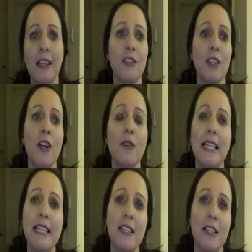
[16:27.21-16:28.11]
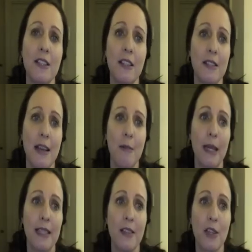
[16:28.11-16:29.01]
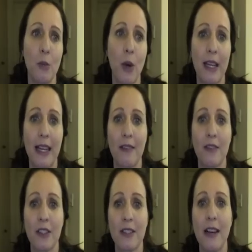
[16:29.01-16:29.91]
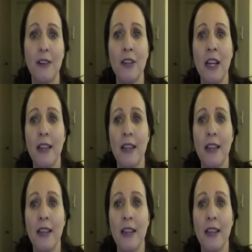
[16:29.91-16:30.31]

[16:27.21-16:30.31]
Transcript: So you don't need to use those templates. You can work it out for yourself.